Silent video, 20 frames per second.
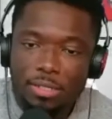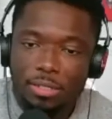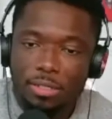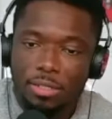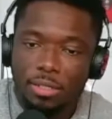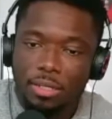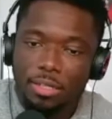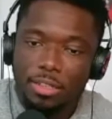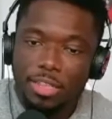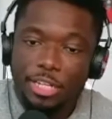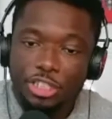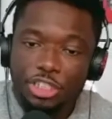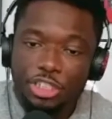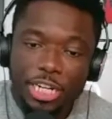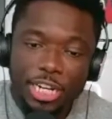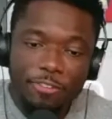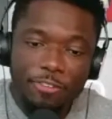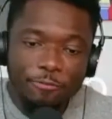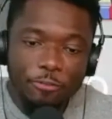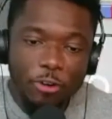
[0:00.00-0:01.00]
No, New
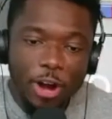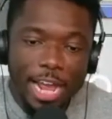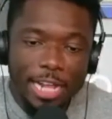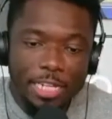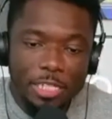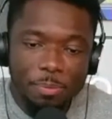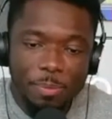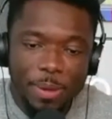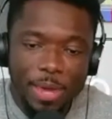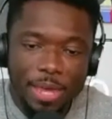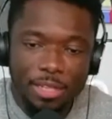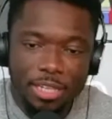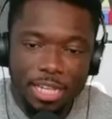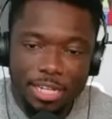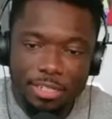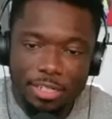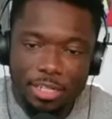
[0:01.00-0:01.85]
Zealand had a day of